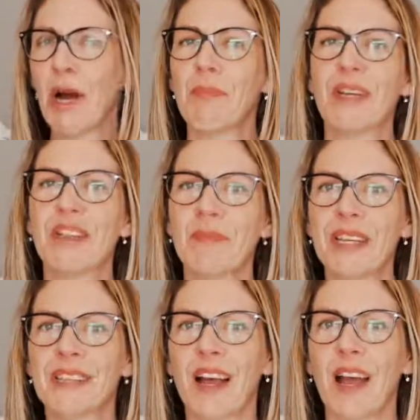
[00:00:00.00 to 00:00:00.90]
But in the
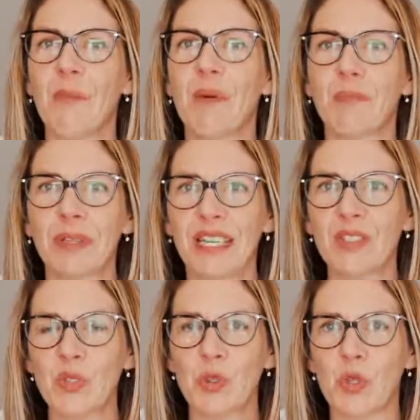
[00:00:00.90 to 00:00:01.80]
meantime,
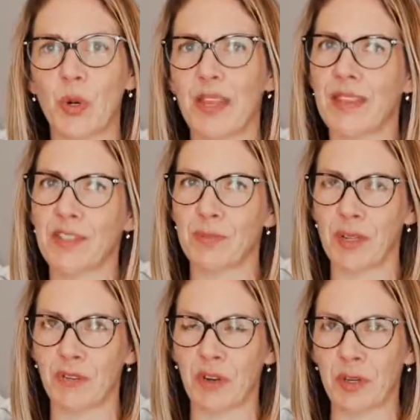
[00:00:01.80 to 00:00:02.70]
please enjoy this
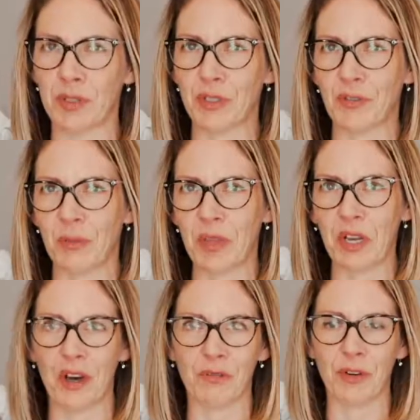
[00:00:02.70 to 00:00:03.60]
bit of culture from the
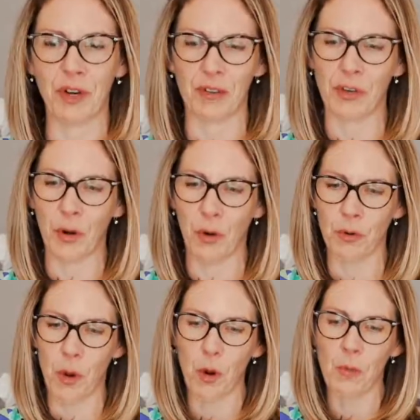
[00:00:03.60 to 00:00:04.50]
comfort of your
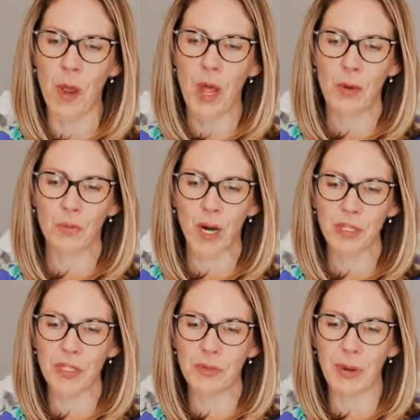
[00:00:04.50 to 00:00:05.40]
own home, brought
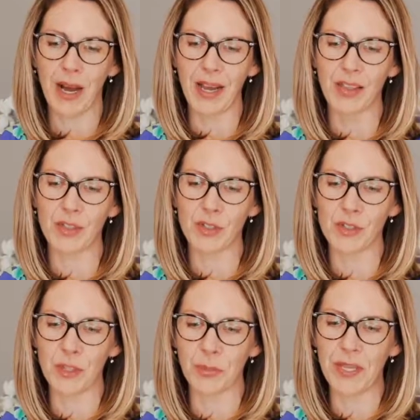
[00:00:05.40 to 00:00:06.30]
to you by the
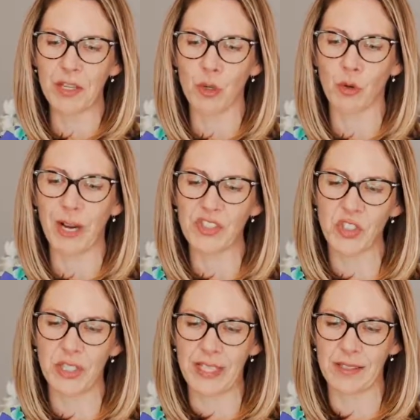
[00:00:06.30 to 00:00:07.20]
Serbian
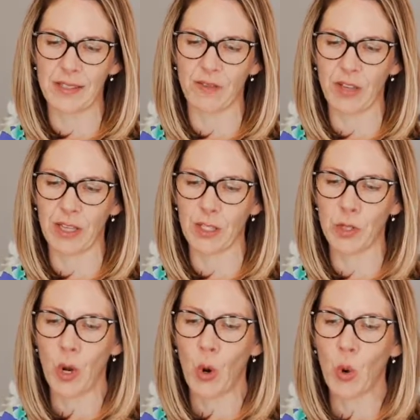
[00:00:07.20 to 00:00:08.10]
Gracanica
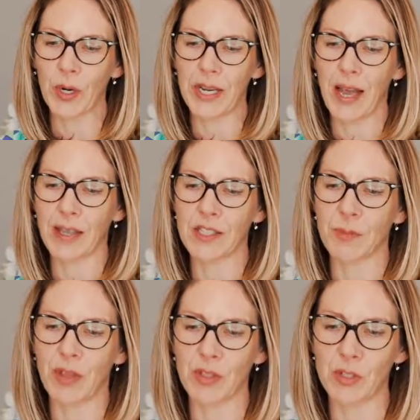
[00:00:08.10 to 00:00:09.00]
village, organized
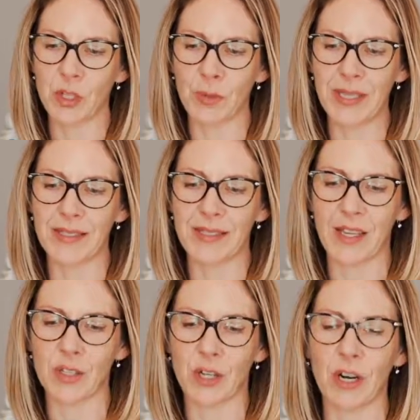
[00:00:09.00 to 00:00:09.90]
by the Serbian
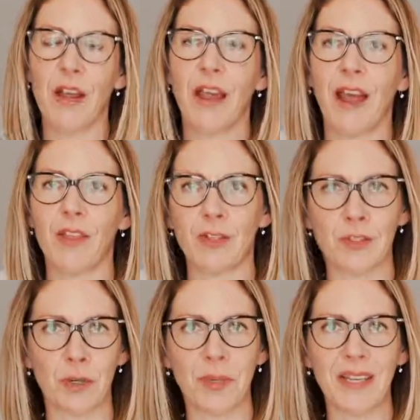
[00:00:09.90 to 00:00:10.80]
Center and the
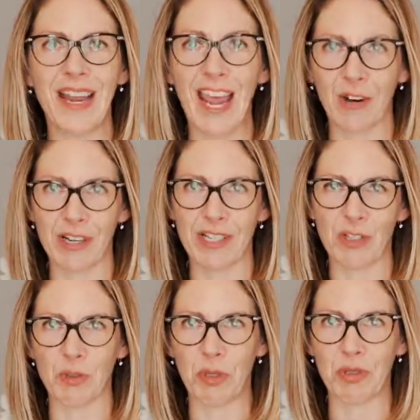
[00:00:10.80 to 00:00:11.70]
Serbian
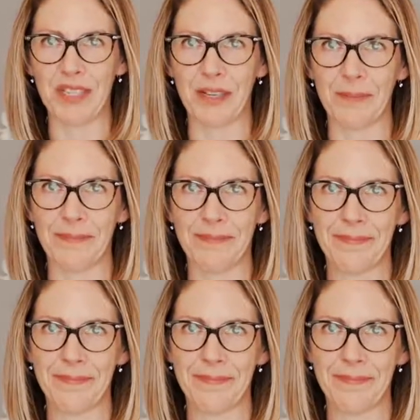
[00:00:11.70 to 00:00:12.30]
Heritage Museum.